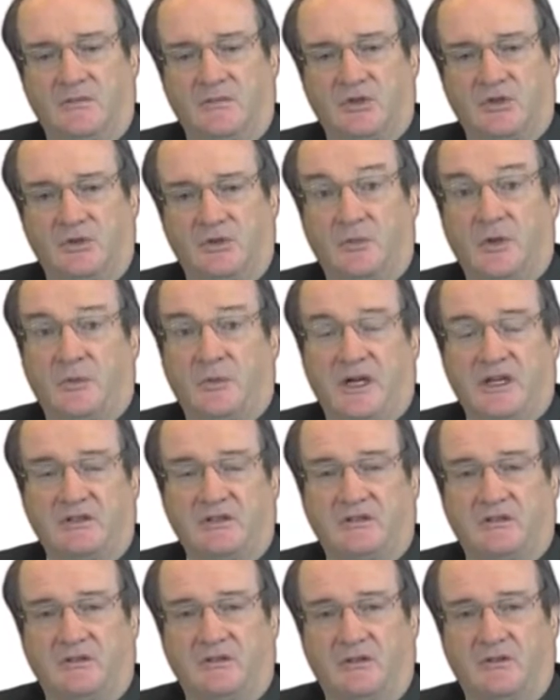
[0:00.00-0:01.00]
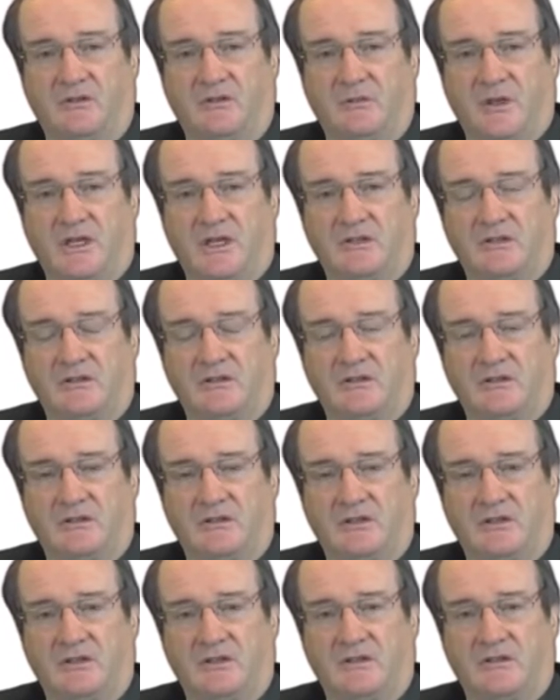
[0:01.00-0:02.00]
should be based on
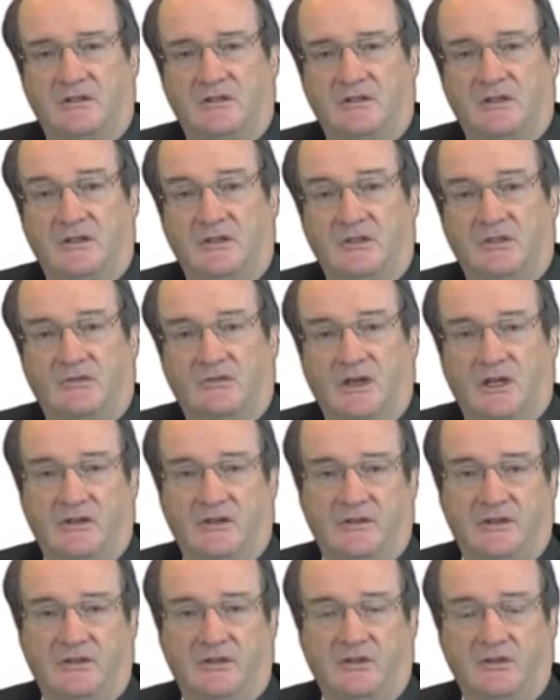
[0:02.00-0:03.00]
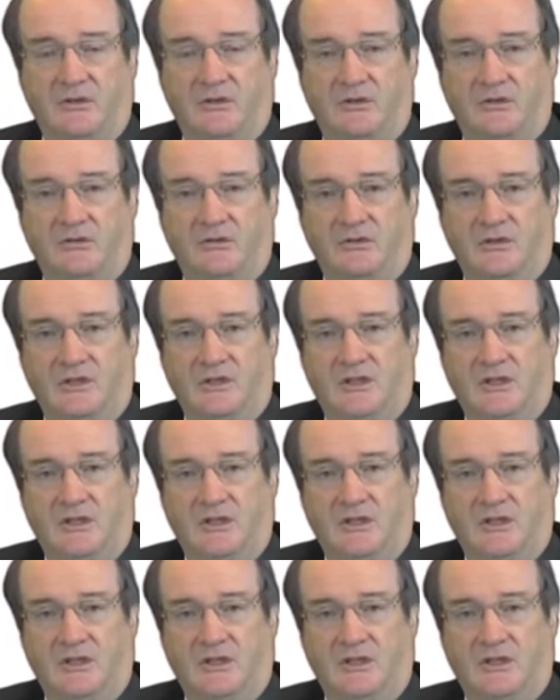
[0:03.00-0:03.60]
information that is relevant to you.